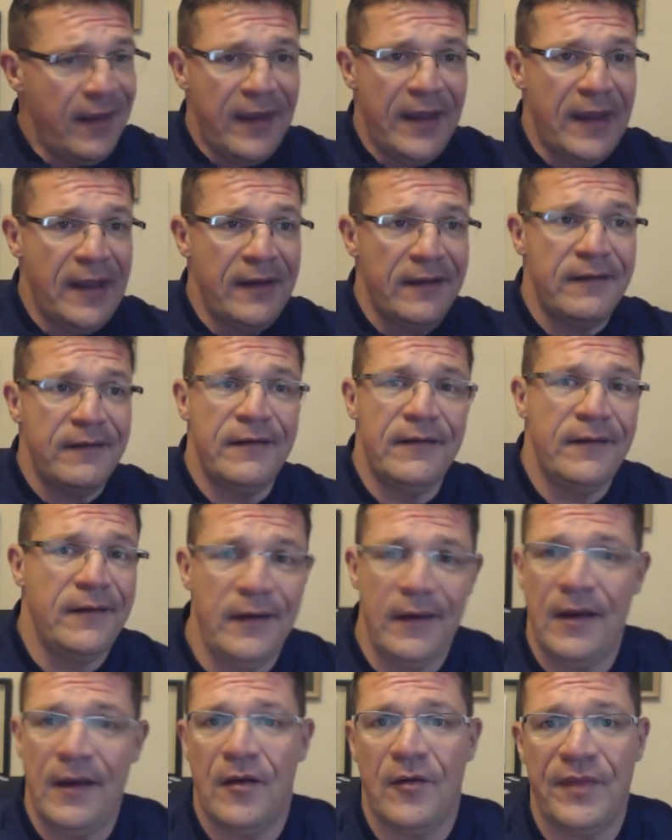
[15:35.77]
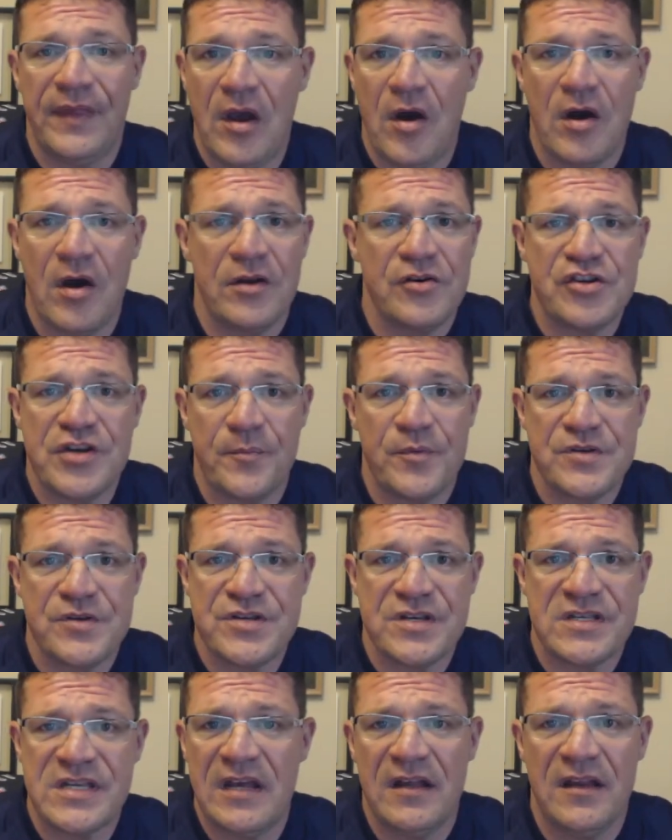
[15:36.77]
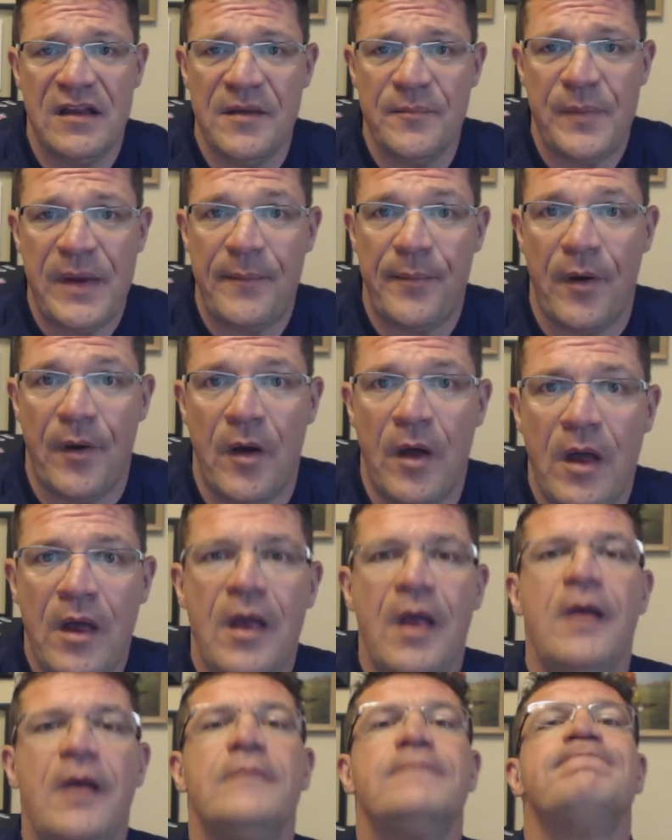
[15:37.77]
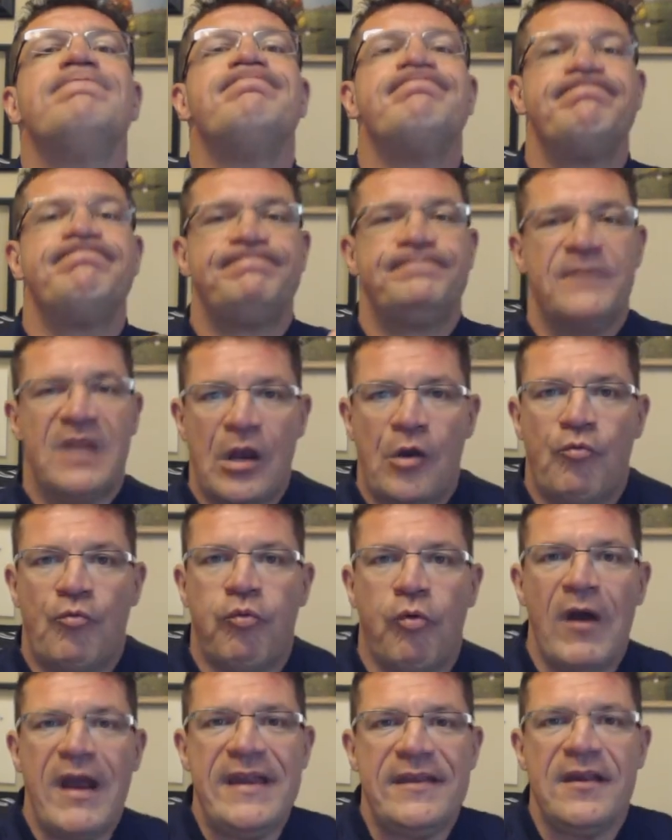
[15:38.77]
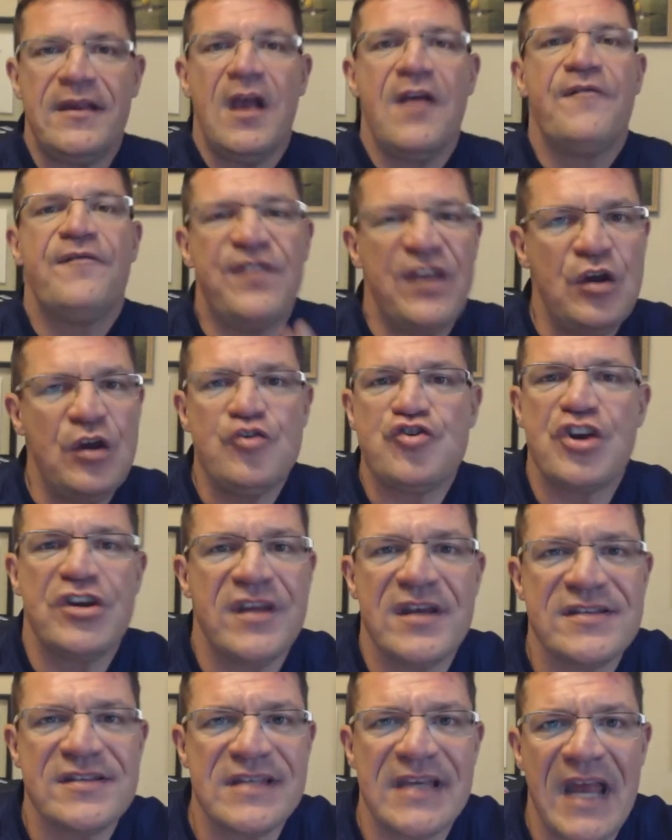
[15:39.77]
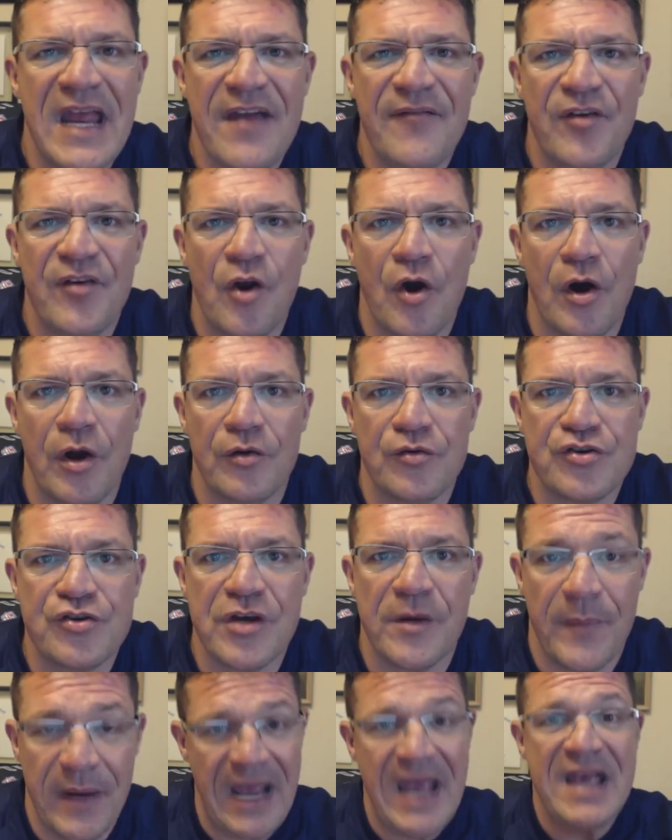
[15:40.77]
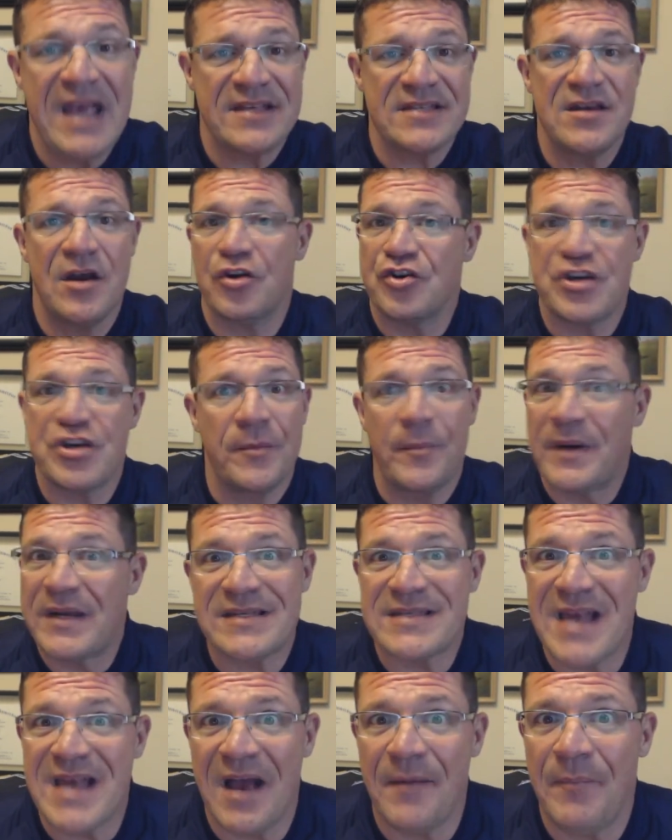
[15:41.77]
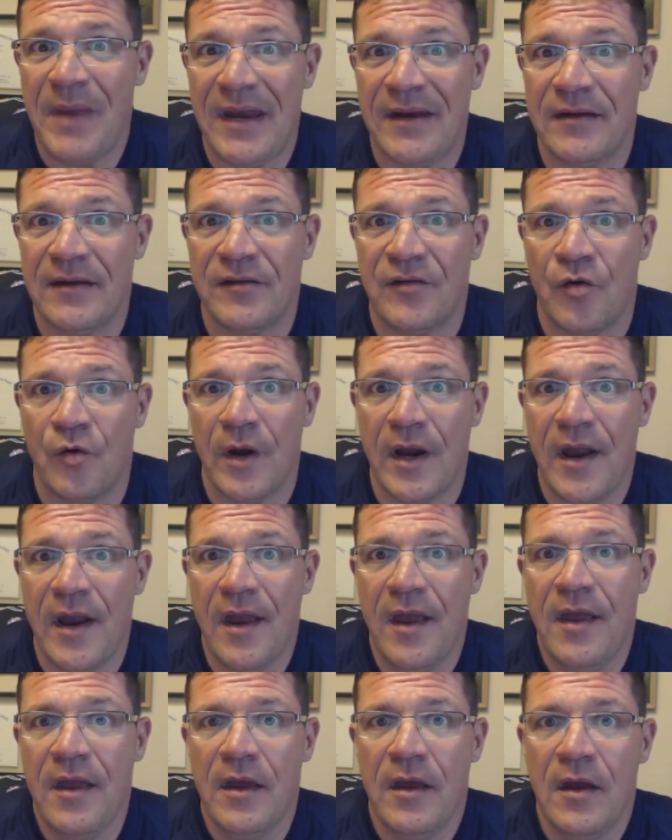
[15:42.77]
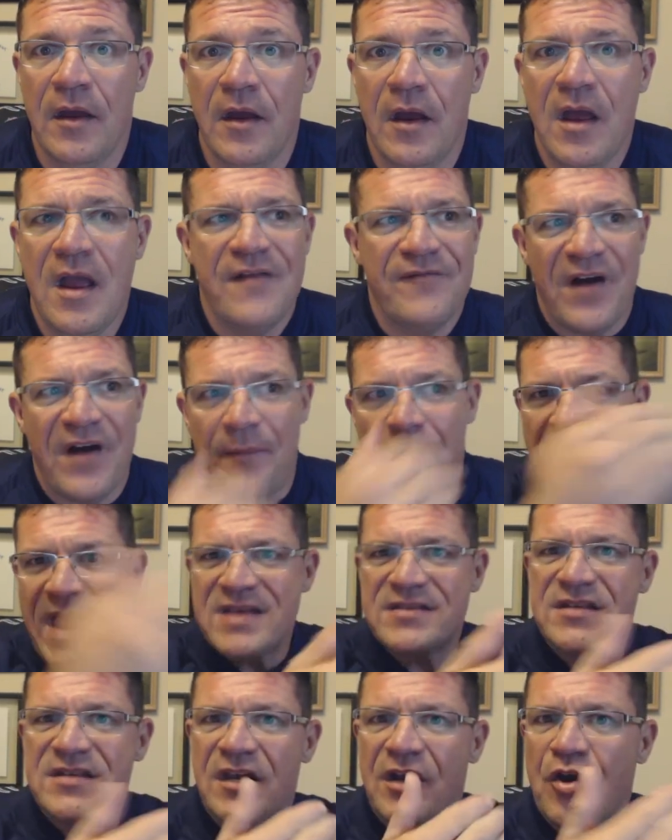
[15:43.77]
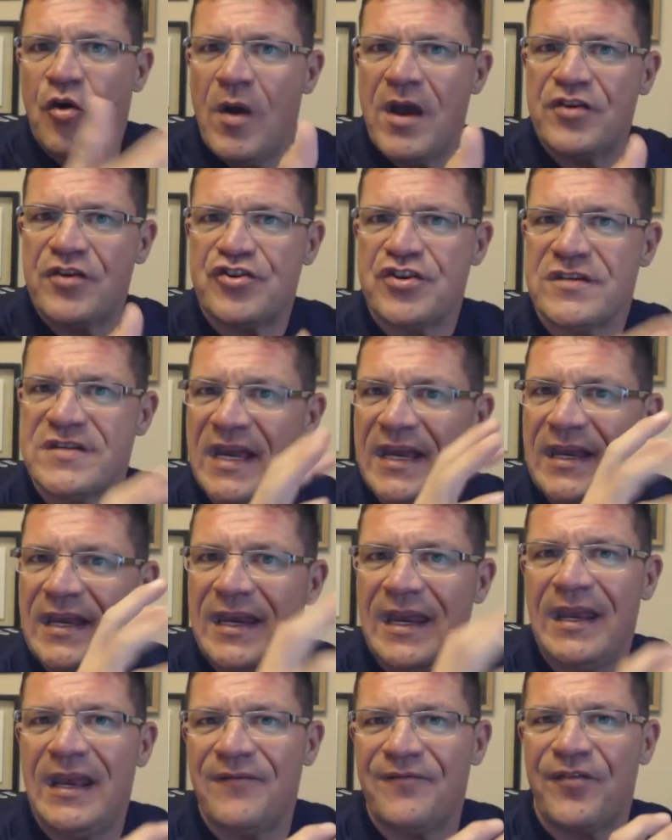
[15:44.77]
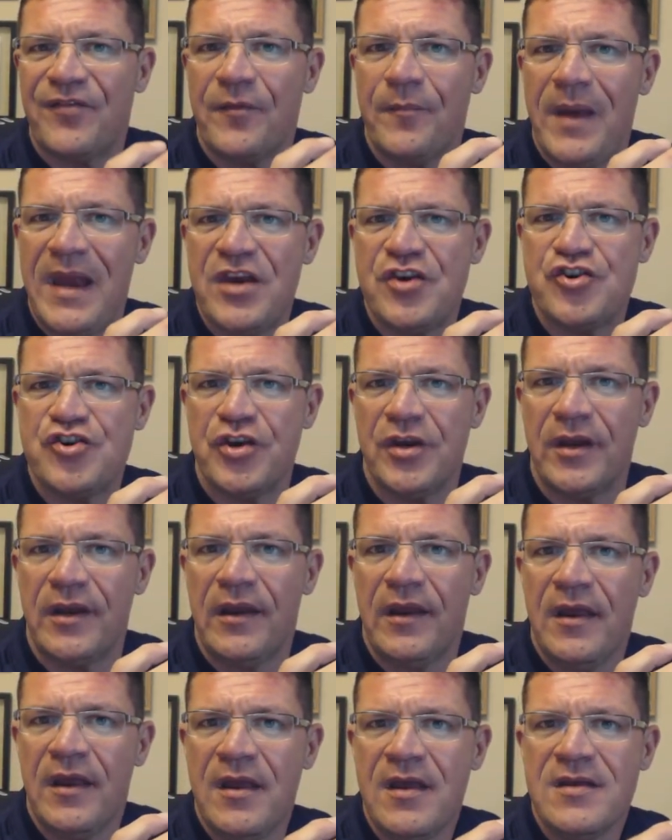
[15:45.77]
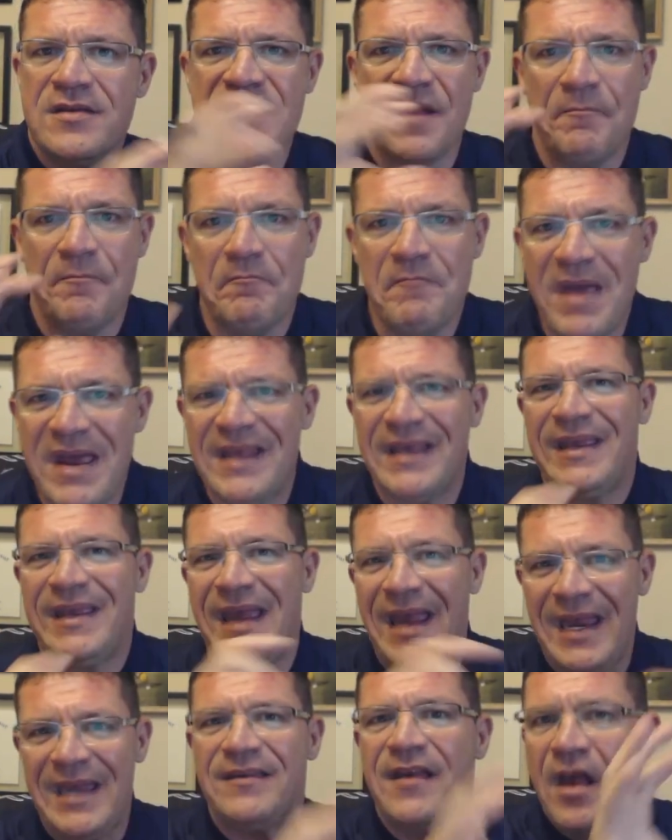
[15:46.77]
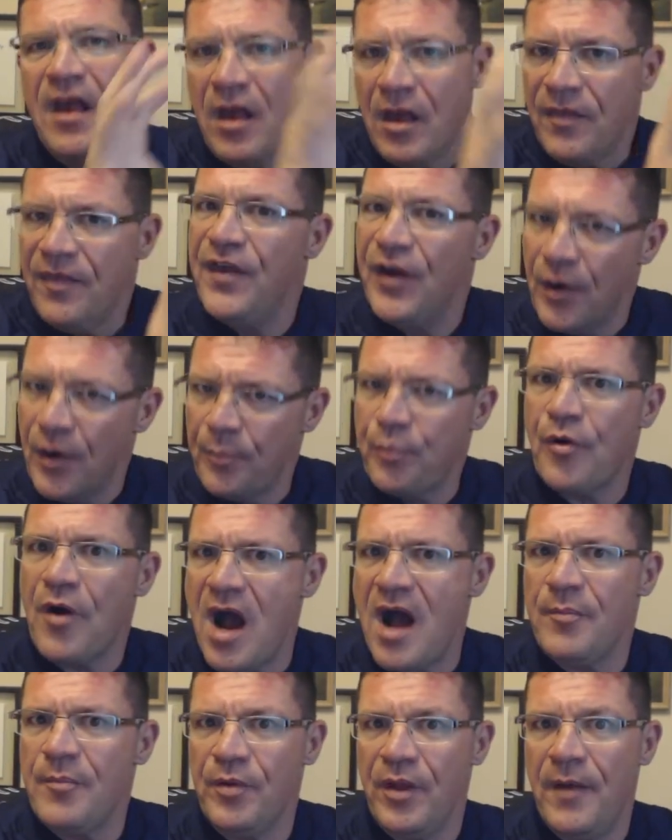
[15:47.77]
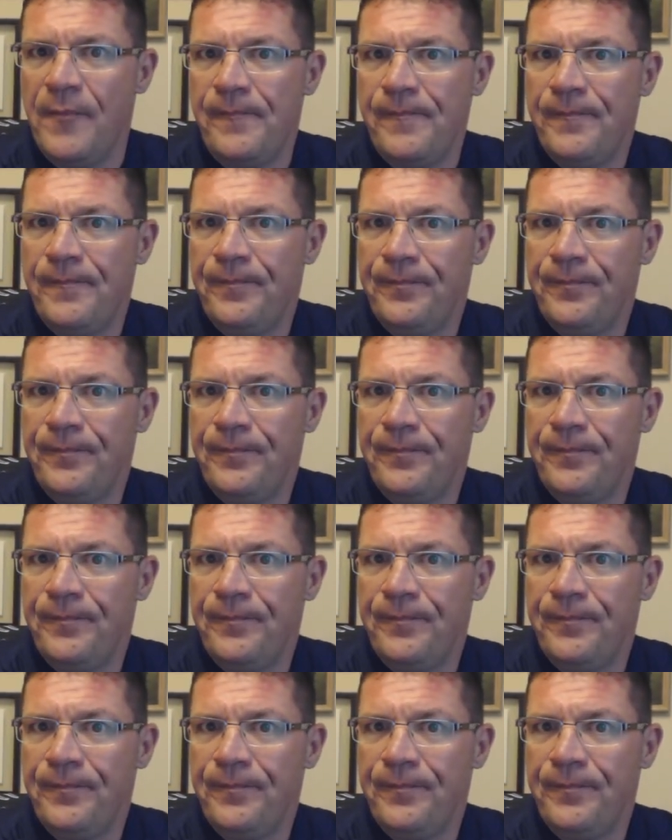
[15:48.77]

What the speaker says: and, you know, the auto ship was just killing people. Great. Fuxion doesn't have an auto ship. It has an auto ship, but it's not mandatory. If I'm asking questions, I can get information to mitigate their problem.